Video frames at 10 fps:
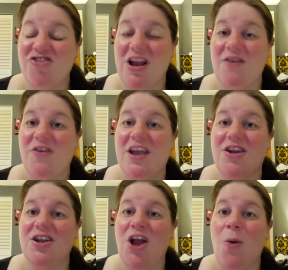And I figure,
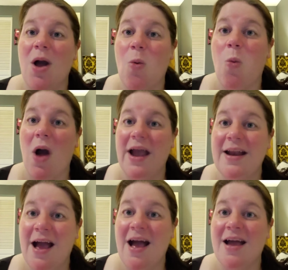you know what? Why
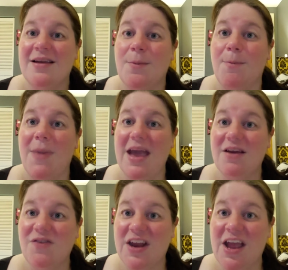not make
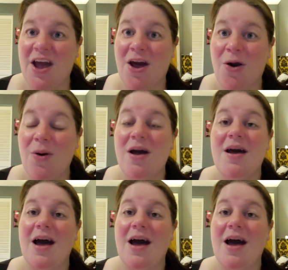a video